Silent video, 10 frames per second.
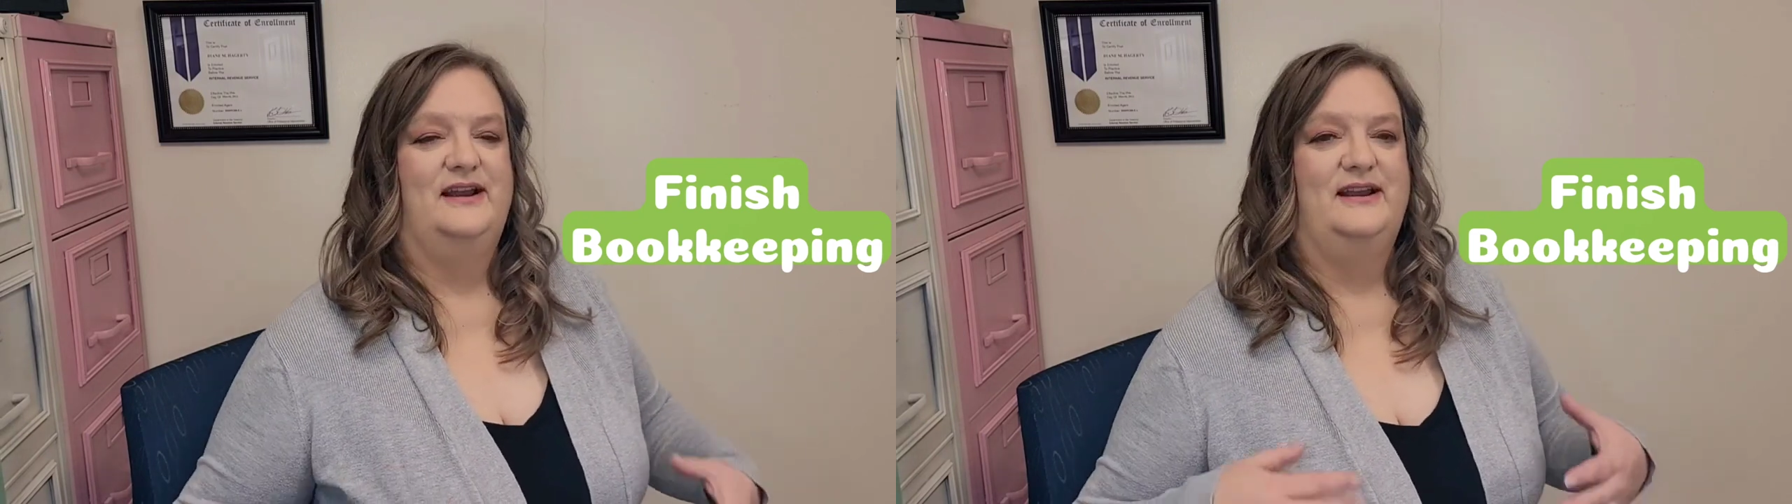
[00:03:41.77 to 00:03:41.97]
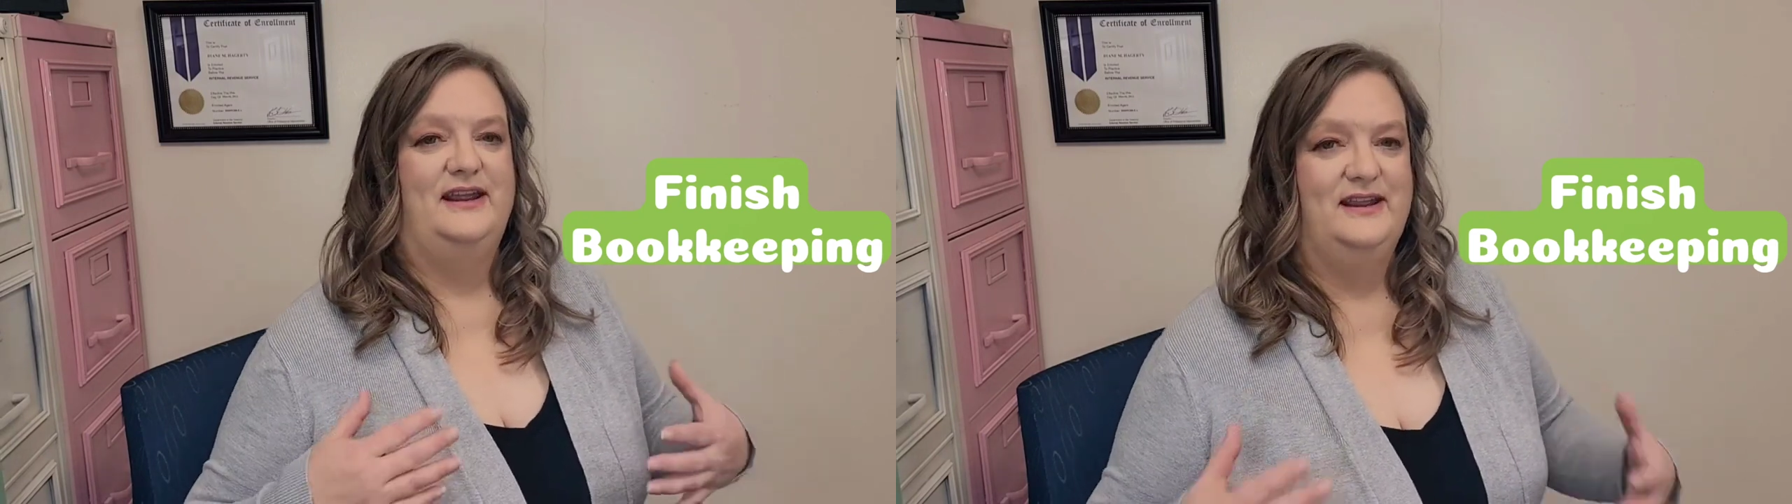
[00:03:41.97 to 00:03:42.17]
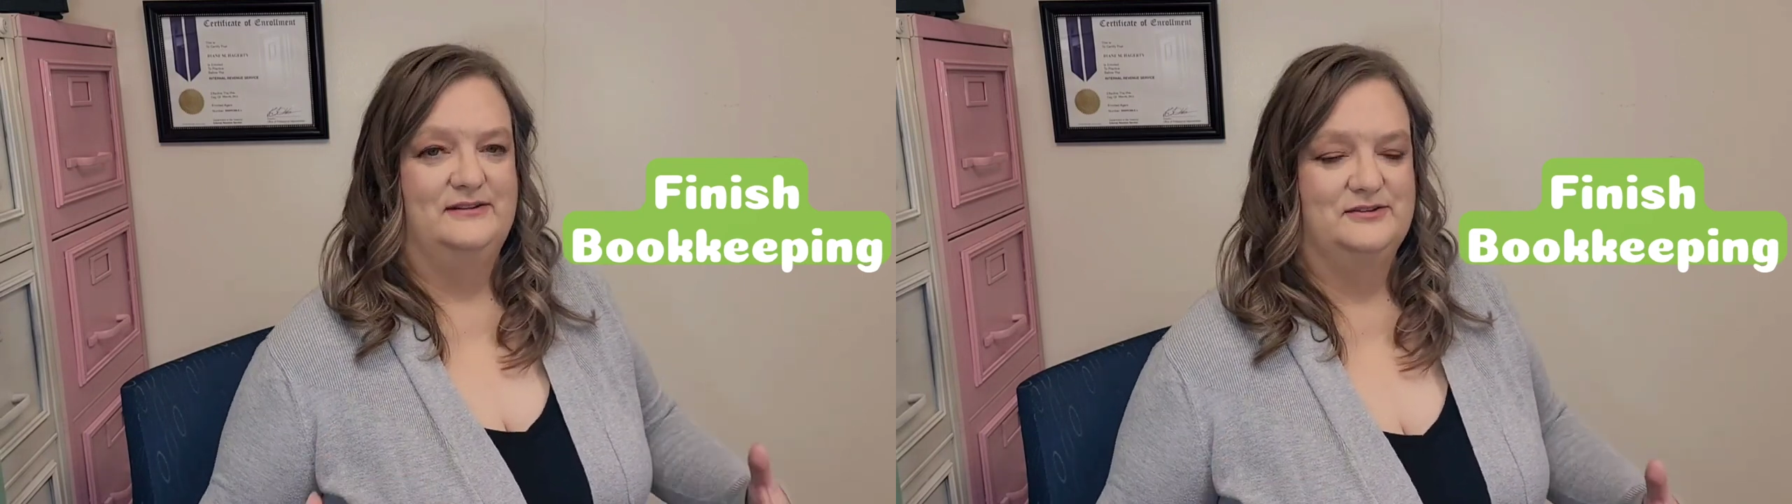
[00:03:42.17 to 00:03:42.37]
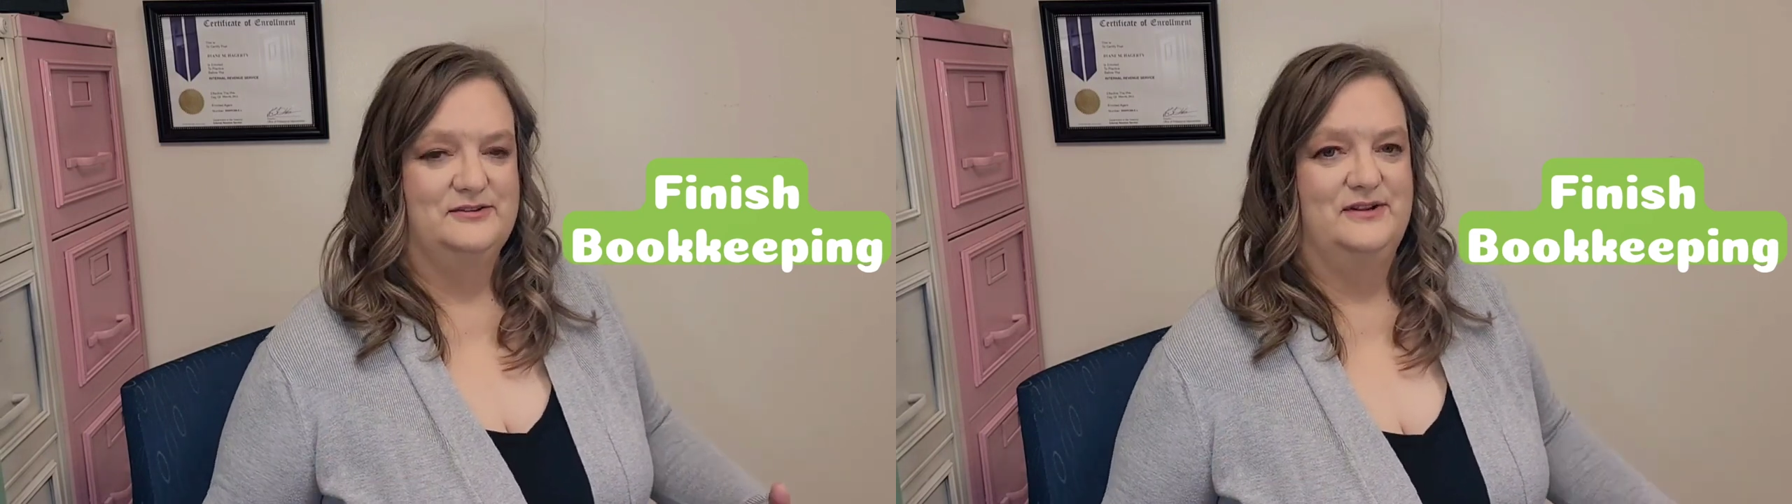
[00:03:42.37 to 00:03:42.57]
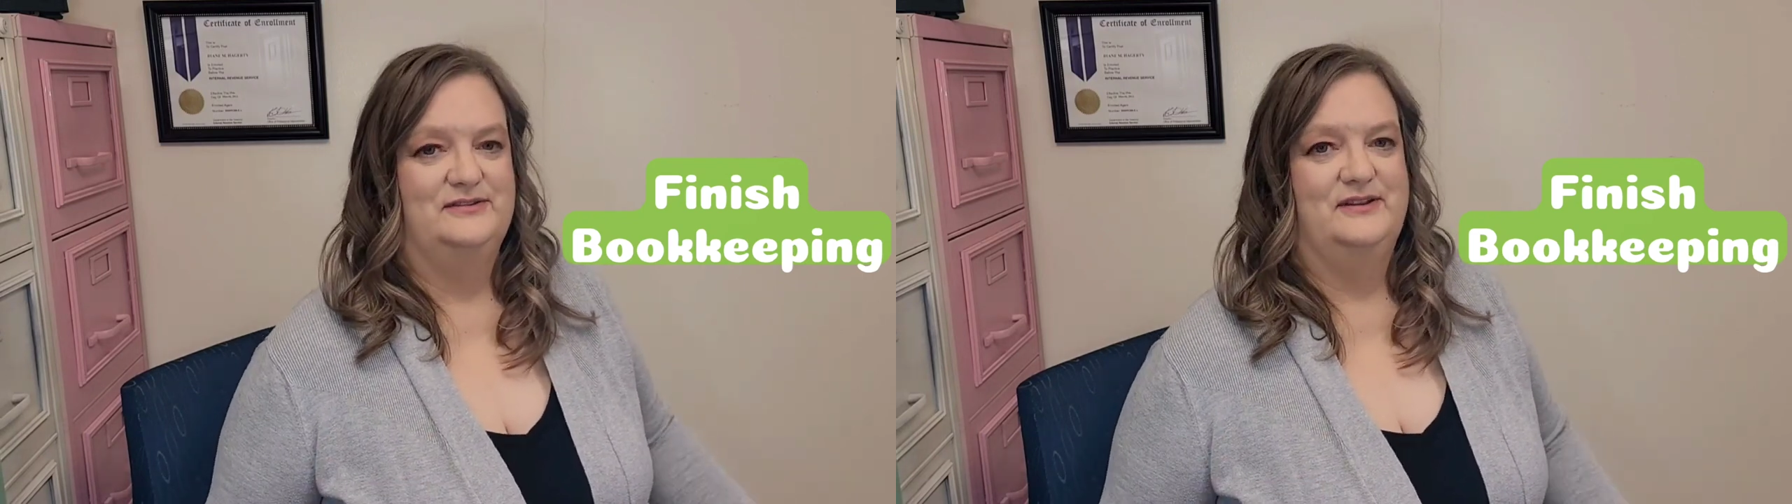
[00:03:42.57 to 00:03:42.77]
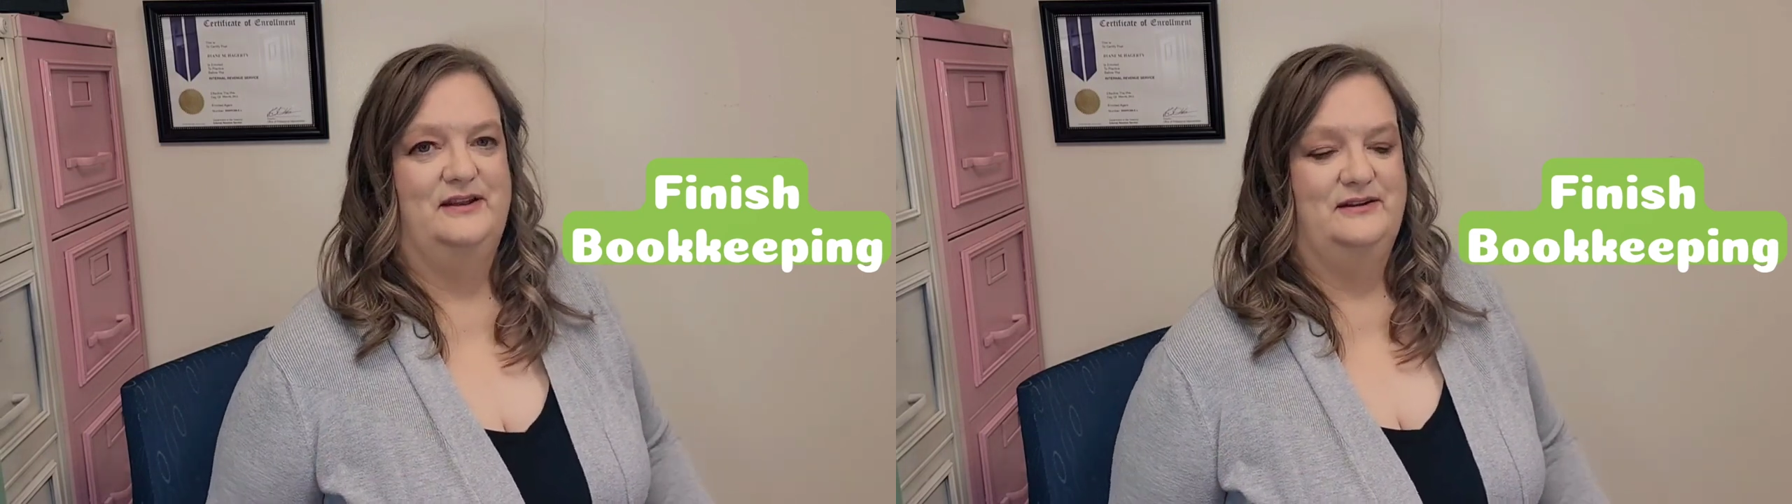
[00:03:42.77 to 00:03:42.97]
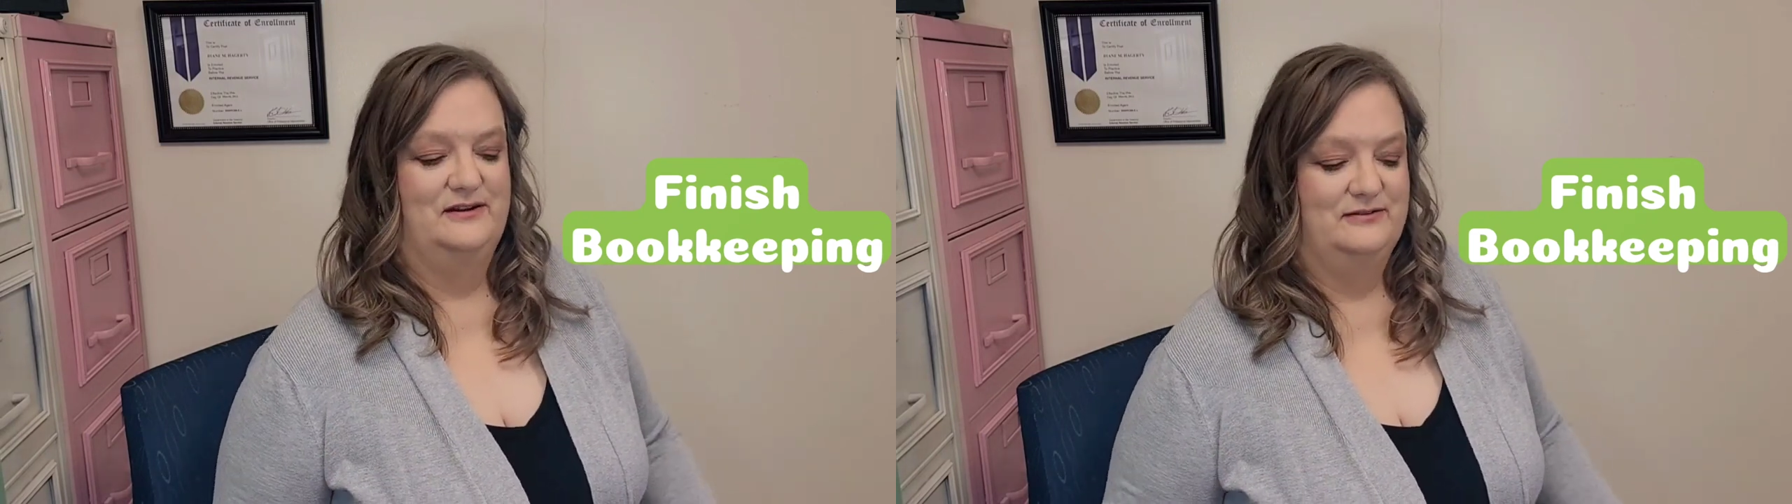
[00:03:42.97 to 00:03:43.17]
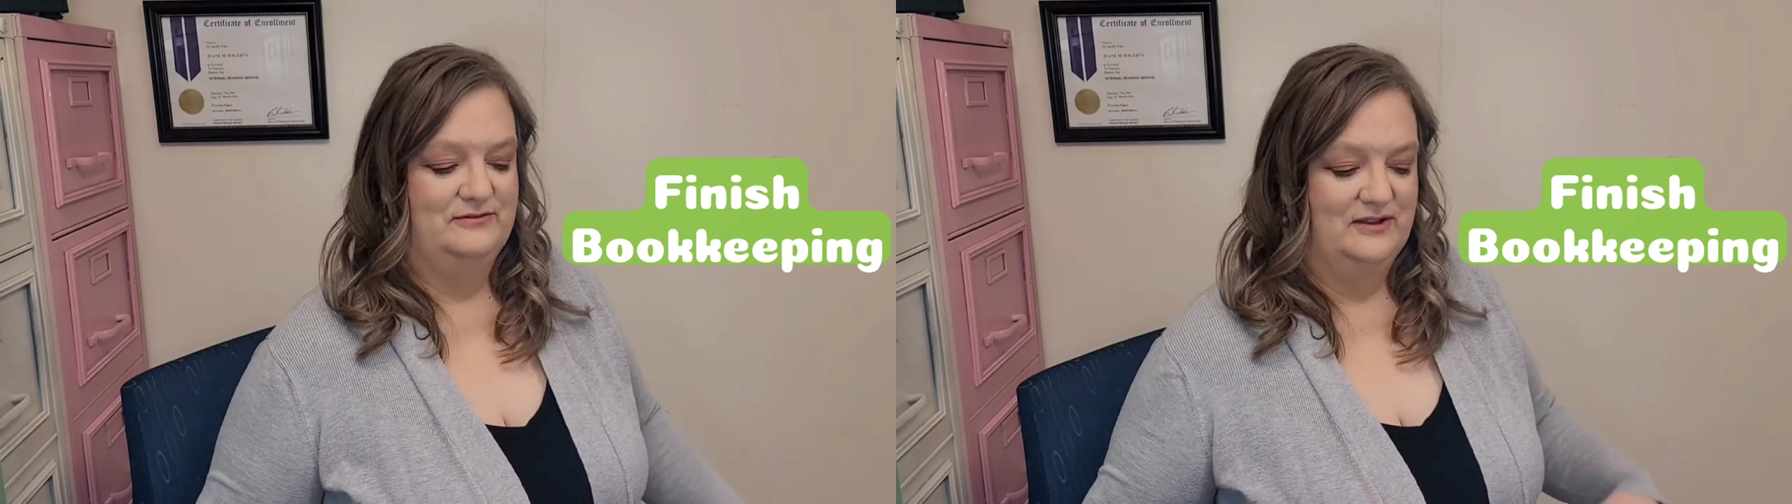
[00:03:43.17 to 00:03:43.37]
I can't stress that
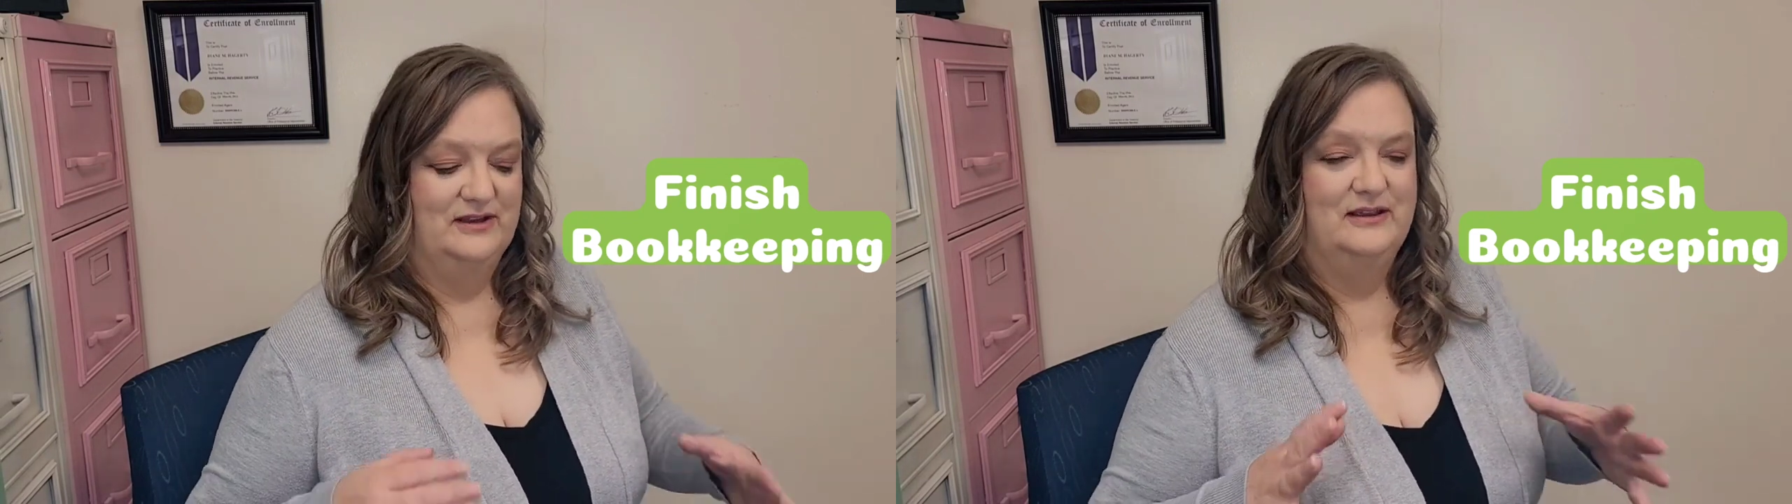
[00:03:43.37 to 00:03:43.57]
enough.